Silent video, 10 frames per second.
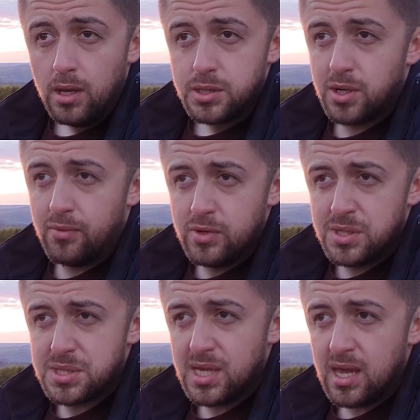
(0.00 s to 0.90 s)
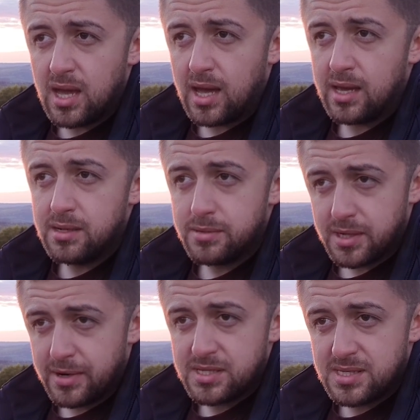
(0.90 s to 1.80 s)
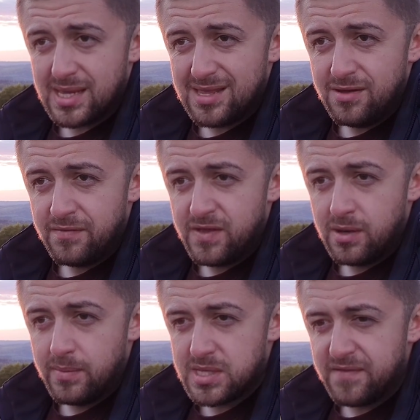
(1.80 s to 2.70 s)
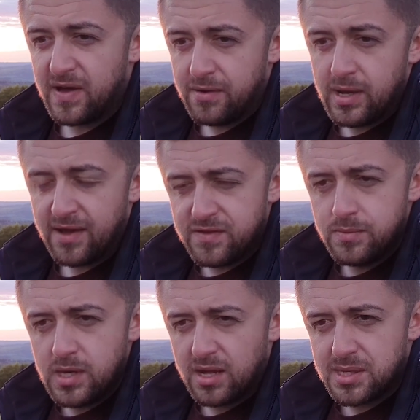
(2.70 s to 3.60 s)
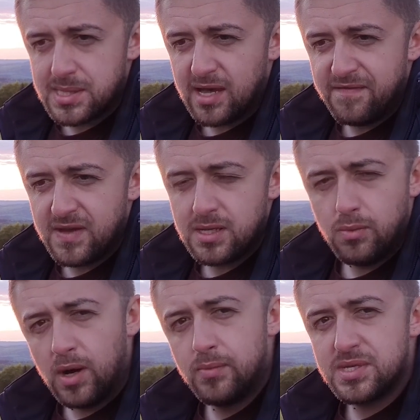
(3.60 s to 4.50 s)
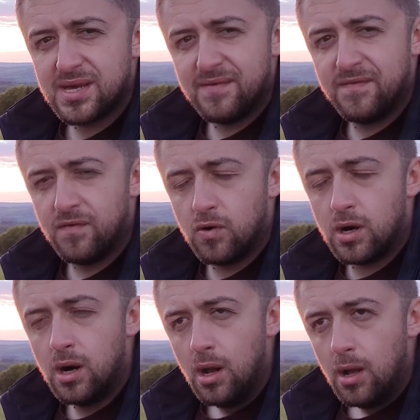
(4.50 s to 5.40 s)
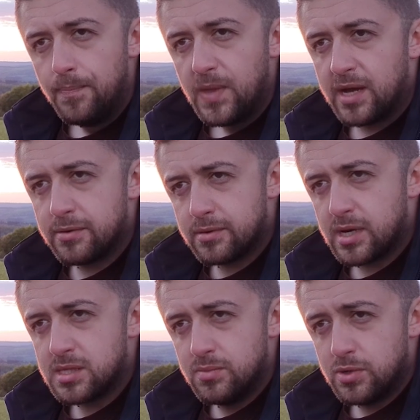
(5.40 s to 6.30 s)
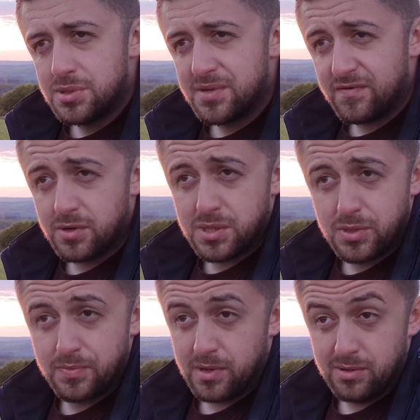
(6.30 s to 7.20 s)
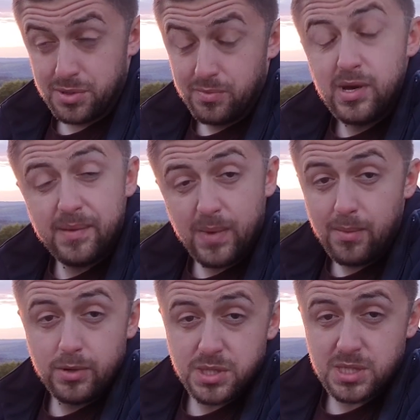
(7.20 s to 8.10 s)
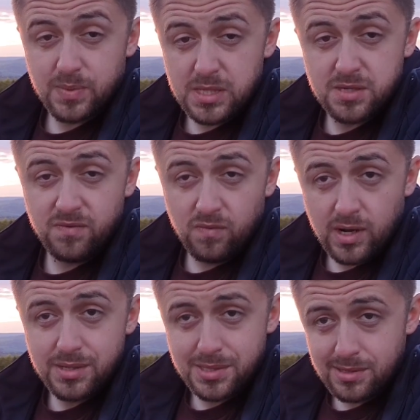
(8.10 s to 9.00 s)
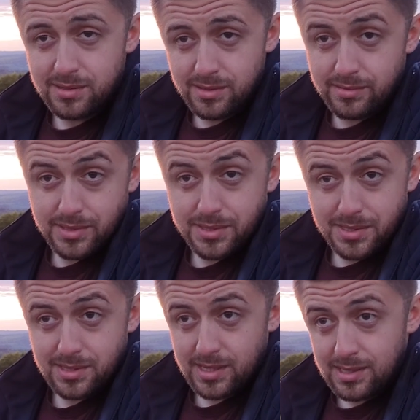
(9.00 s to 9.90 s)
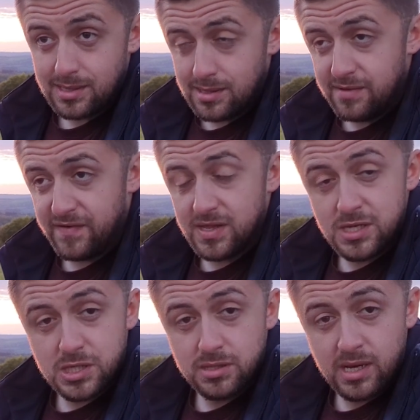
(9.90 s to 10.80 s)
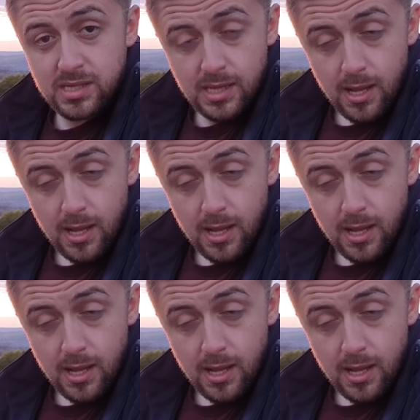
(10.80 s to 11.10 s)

So I wouldn't say I regretted any of them, but if I have to be honest, I think the one with the M4, I regret the most. Of course, it was also my most expensive one, so it was also like a financial hit.